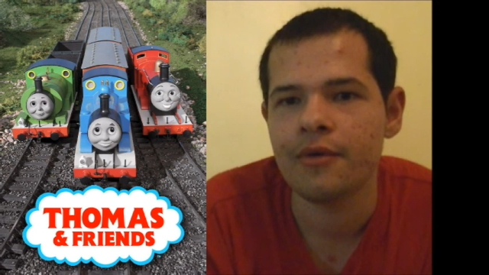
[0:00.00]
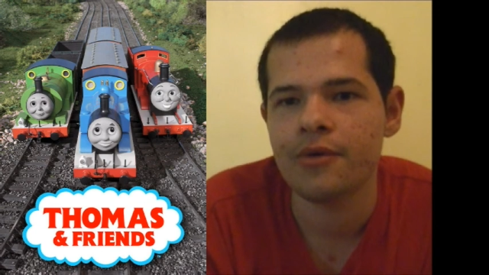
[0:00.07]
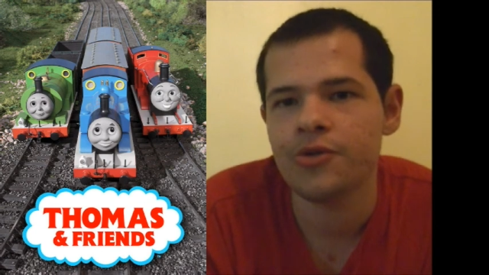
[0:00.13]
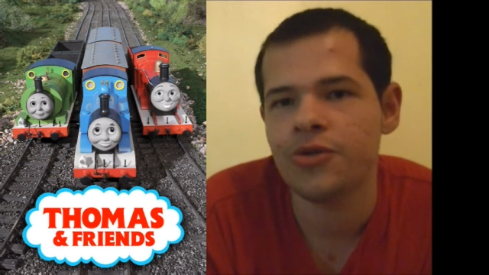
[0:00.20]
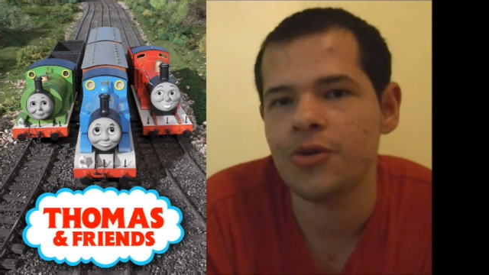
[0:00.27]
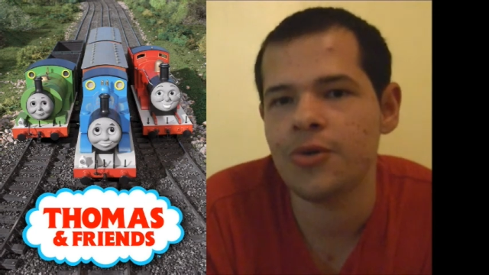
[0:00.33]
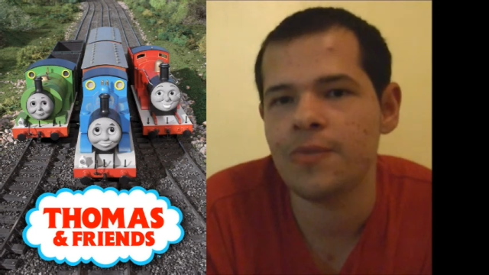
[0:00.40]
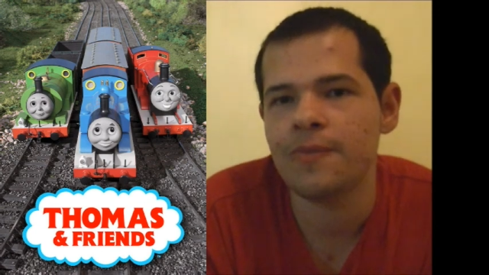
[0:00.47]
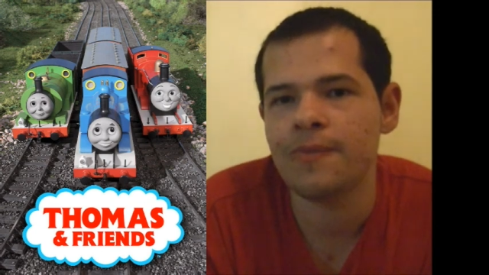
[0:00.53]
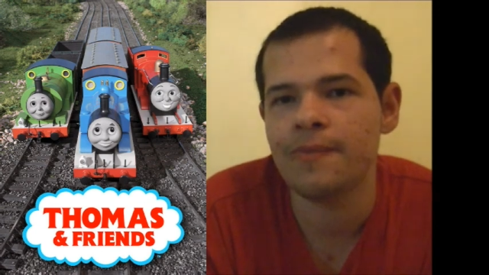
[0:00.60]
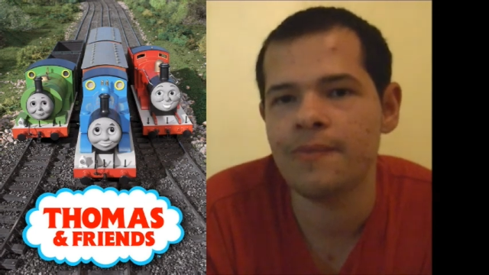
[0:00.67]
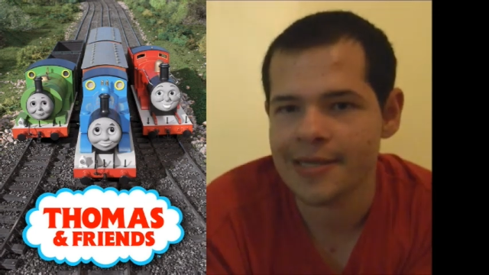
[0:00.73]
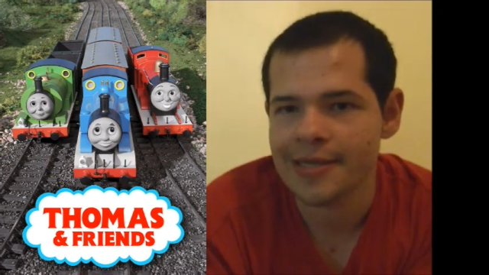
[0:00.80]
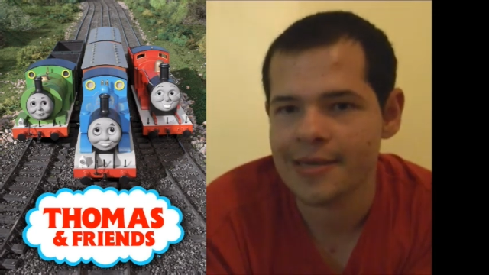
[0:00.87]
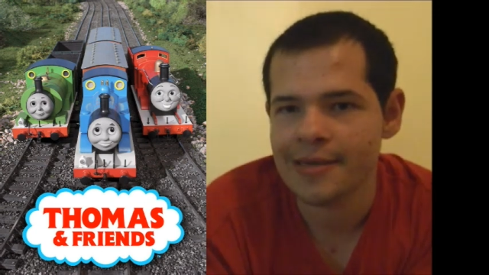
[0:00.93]
So,
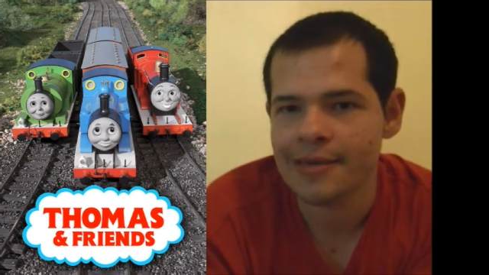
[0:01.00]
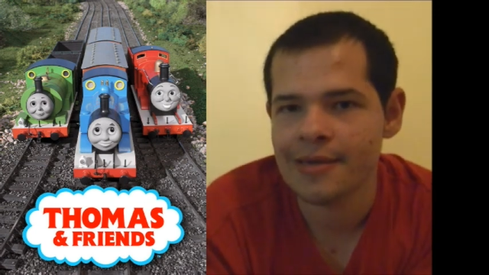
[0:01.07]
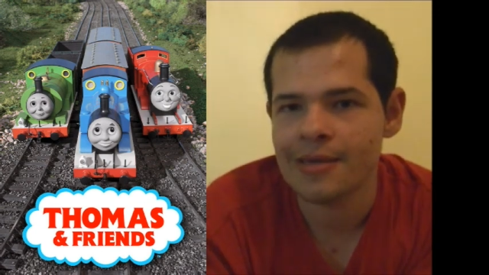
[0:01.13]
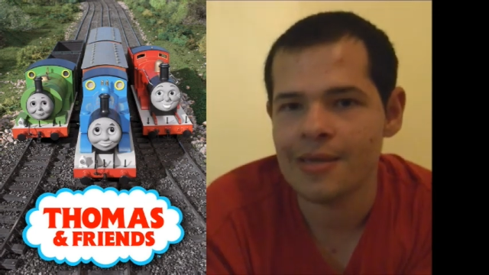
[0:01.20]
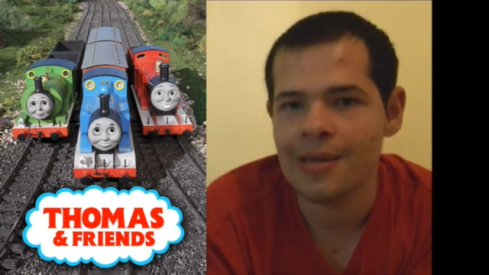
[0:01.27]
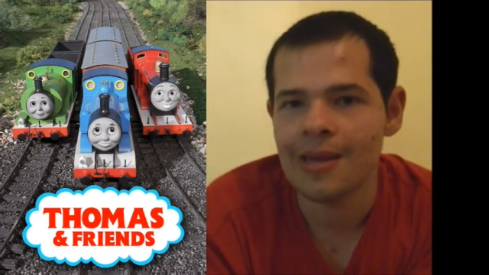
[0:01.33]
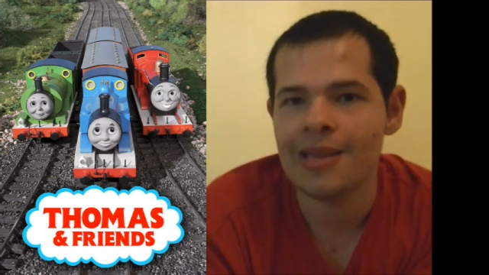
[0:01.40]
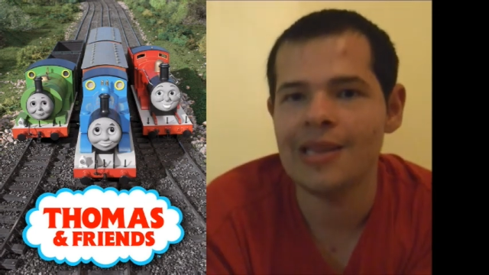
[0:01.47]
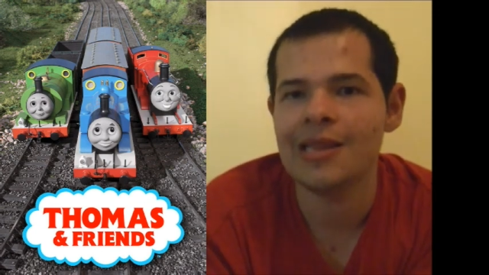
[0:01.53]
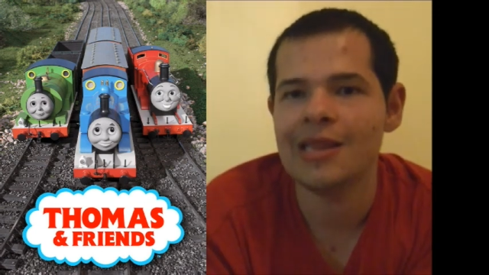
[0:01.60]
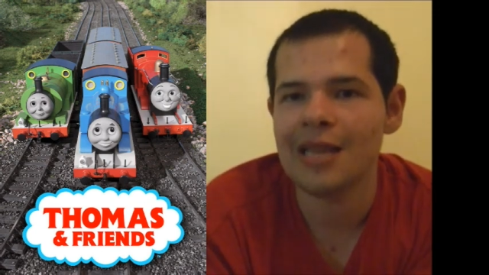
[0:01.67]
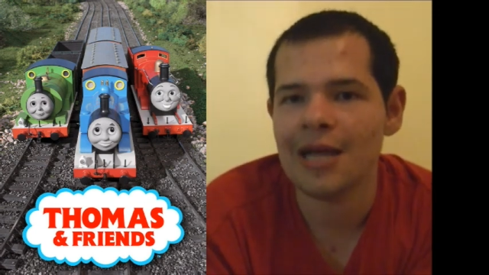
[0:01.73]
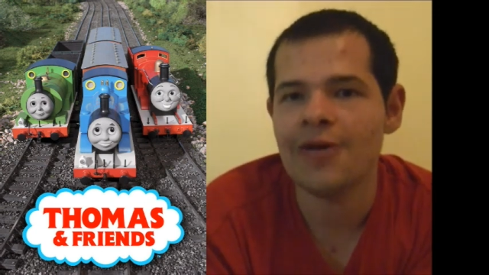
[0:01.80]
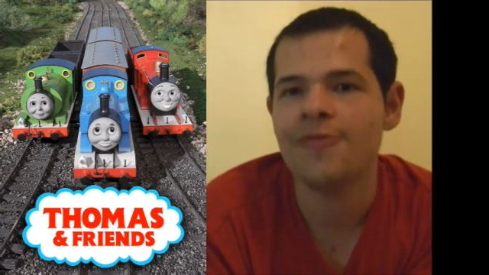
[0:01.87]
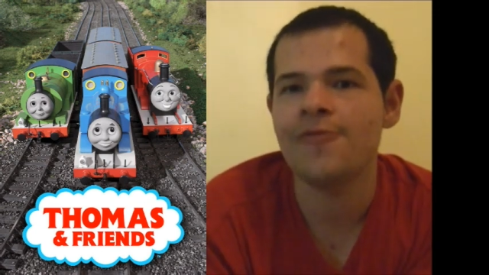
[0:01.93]

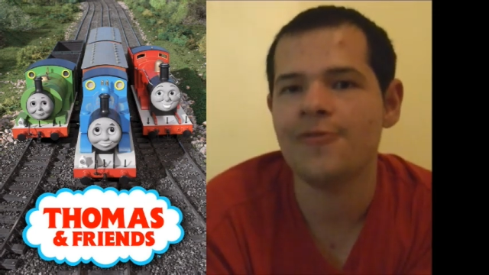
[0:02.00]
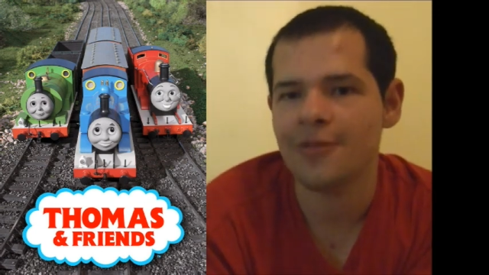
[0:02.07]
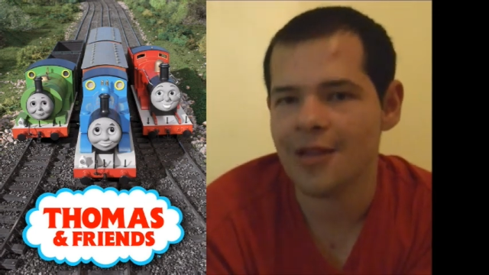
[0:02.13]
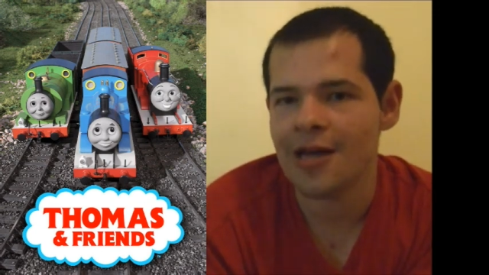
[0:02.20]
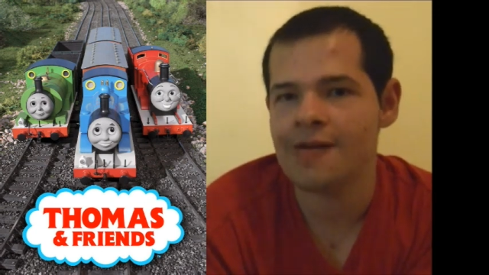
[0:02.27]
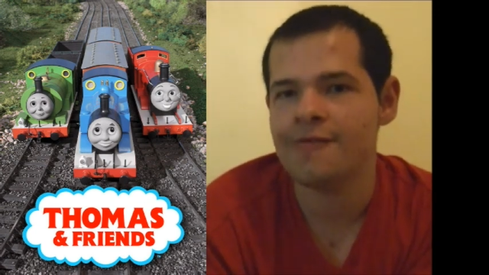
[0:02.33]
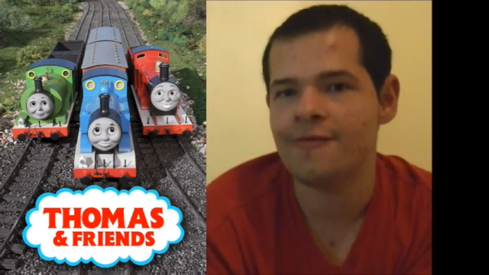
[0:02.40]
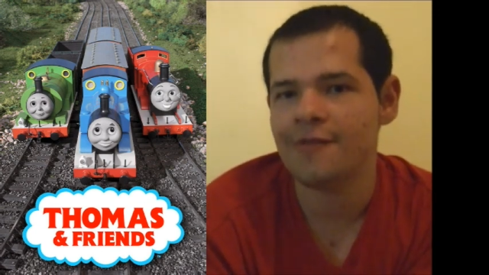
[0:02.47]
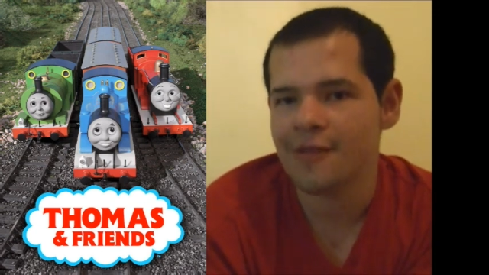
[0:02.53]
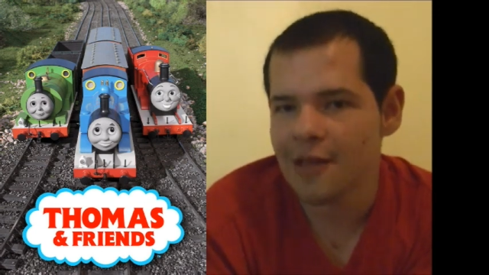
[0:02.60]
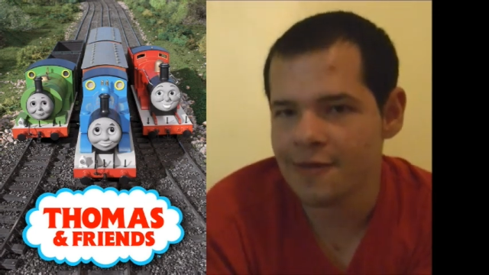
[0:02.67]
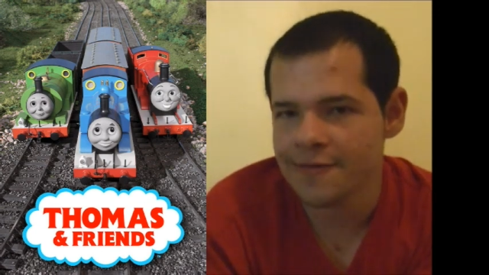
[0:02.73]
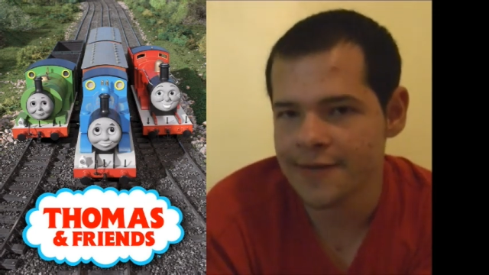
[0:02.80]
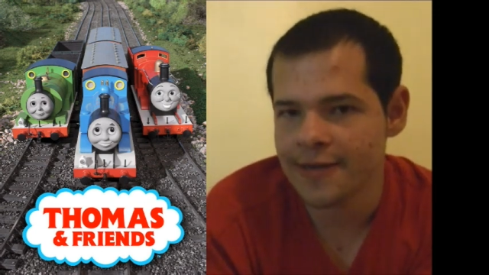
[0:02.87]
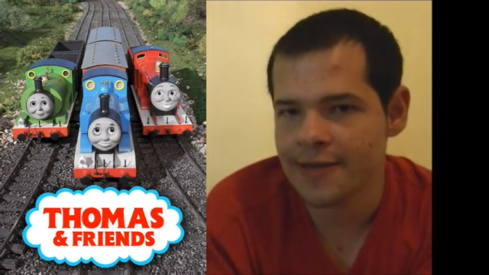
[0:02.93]
love, love,
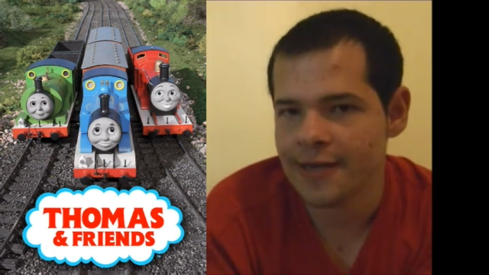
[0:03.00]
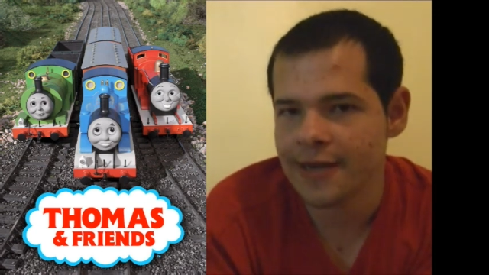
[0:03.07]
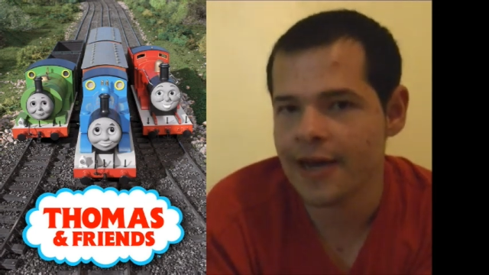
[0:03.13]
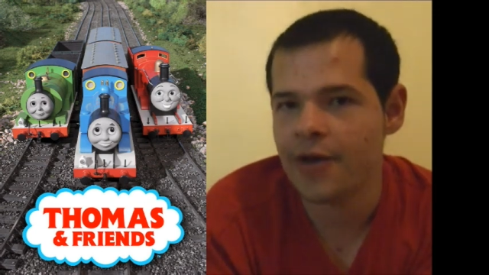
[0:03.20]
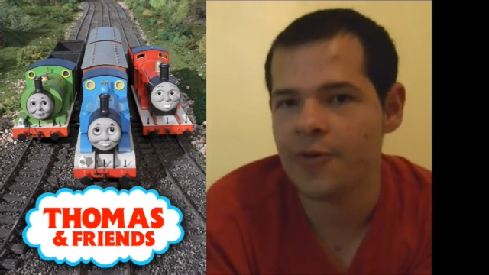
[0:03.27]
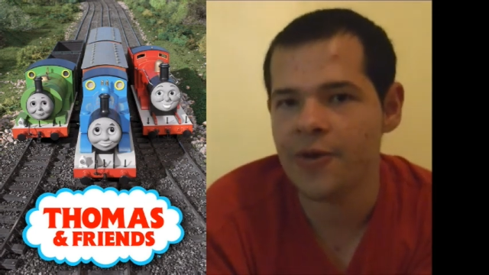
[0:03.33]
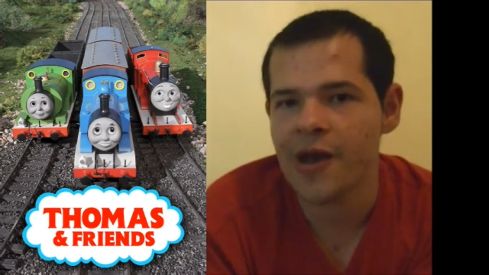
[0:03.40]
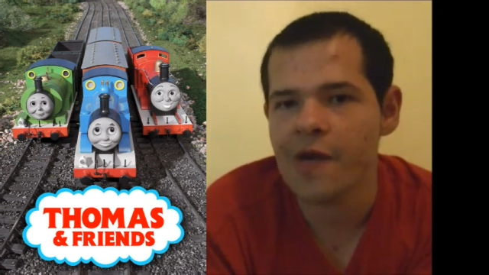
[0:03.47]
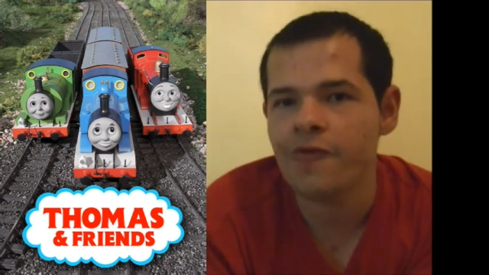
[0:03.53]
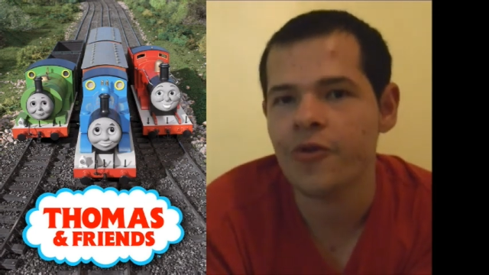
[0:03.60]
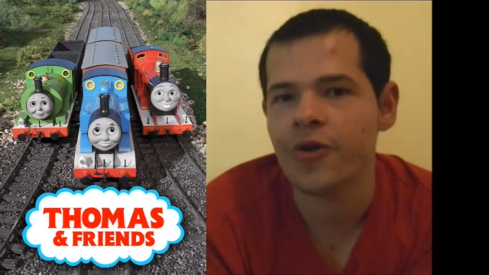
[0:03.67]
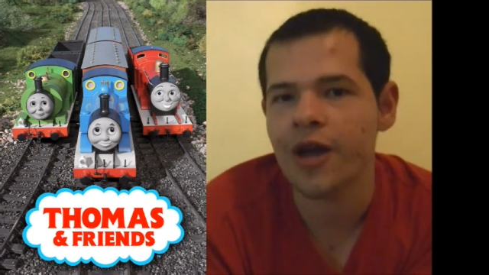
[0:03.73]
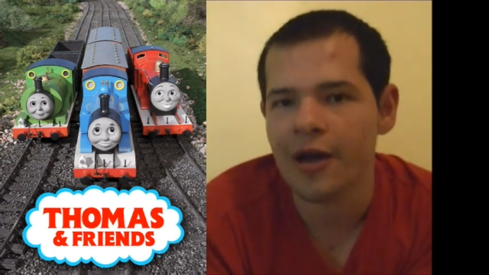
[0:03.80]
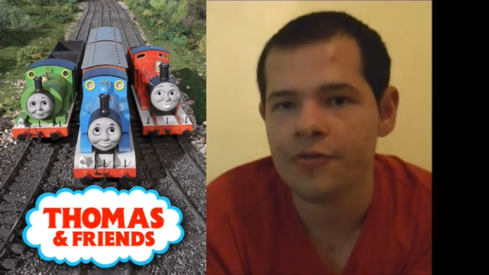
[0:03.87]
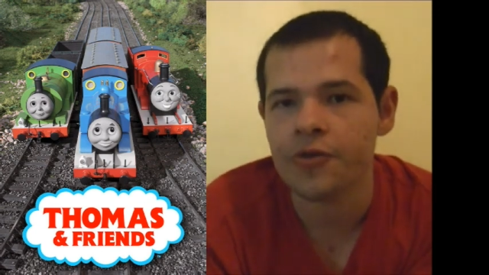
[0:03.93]
love it. And I'll
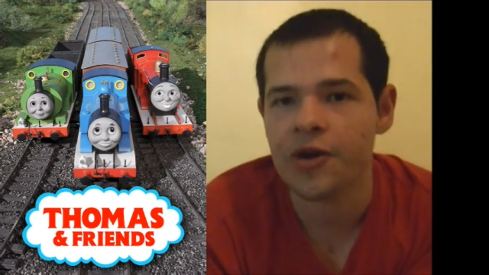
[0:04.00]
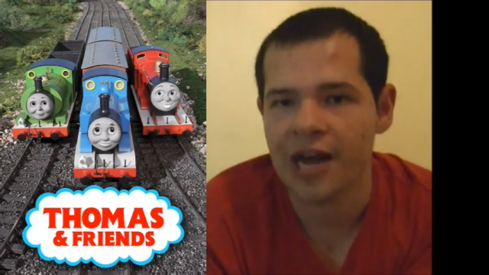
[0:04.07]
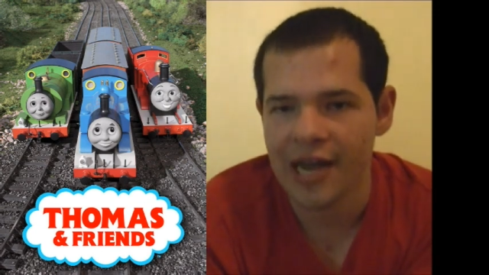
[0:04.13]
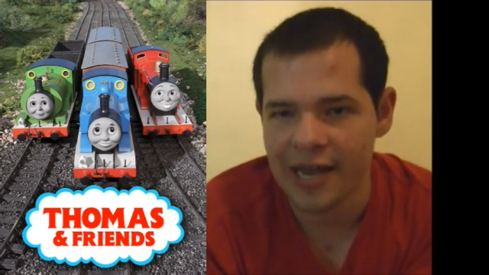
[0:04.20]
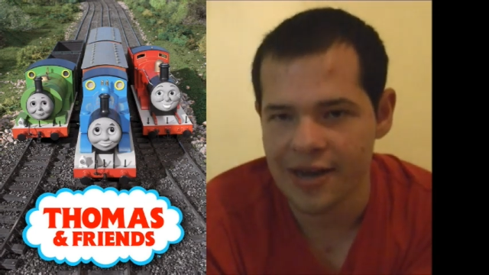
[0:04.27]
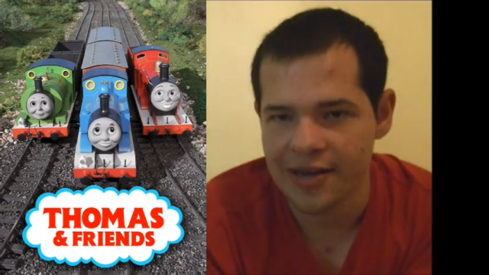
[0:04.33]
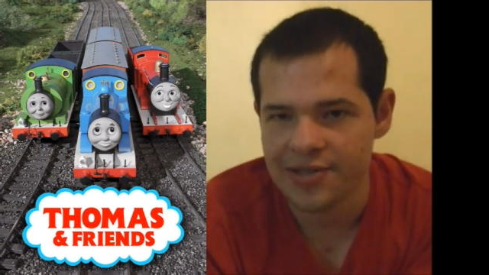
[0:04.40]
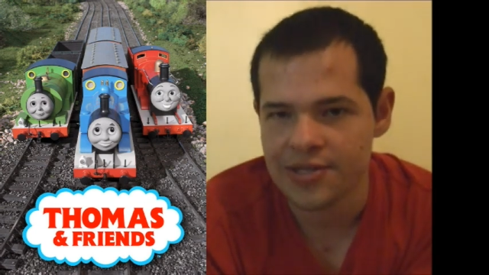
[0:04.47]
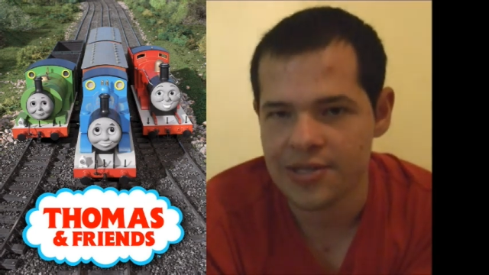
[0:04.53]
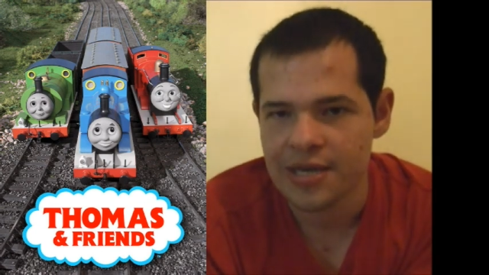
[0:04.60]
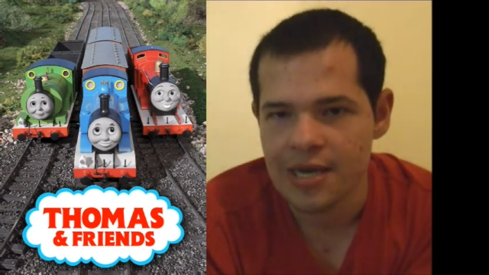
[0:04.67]
never ever hate it.